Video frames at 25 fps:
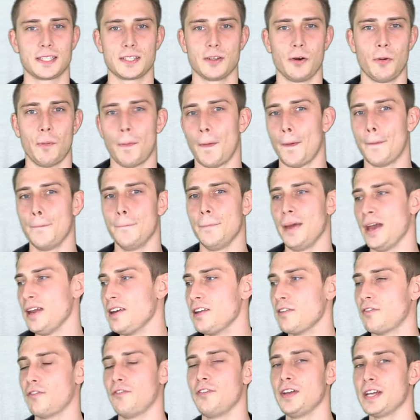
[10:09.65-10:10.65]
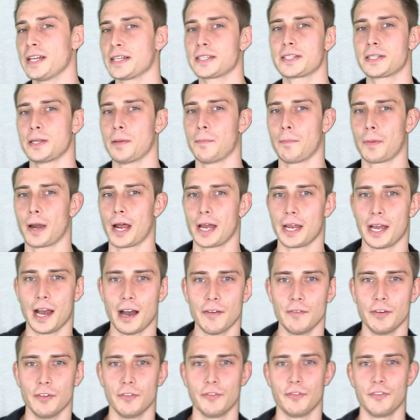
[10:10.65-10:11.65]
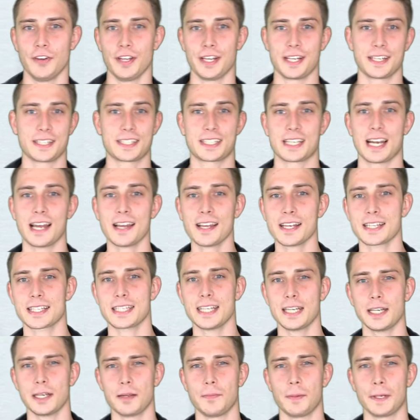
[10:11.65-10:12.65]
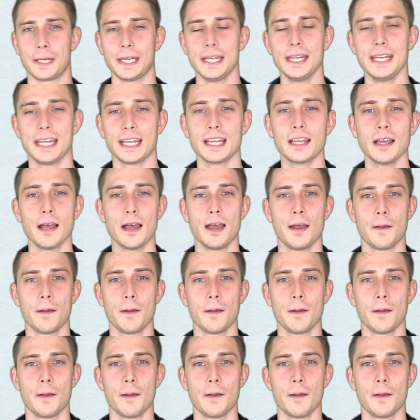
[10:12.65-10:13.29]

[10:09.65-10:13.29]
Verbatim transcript: So many things imply other things. Like I said in the beginning,